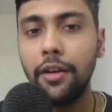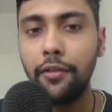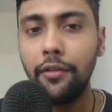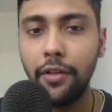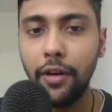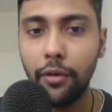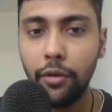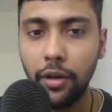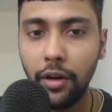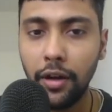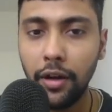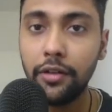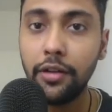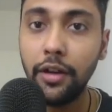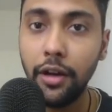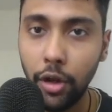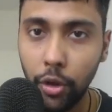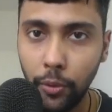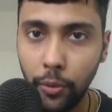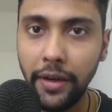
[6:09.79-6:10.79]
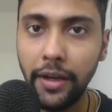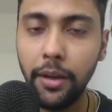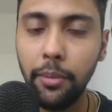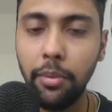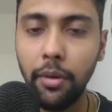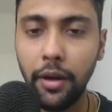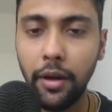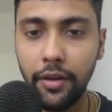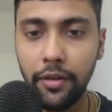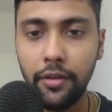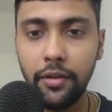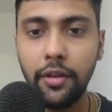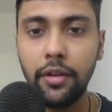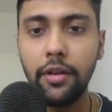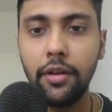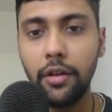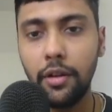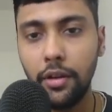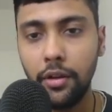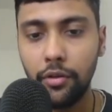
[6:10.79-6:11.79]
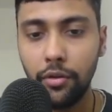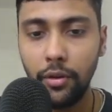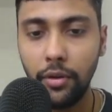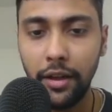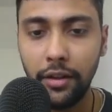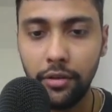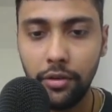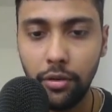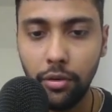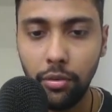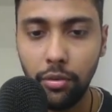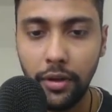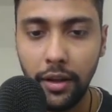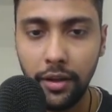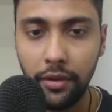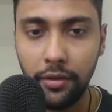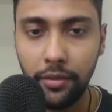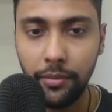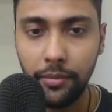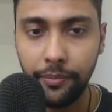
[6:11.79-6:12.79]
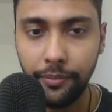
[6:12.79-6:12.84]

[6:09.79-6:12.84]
we have to consider 20 points. So let's do this.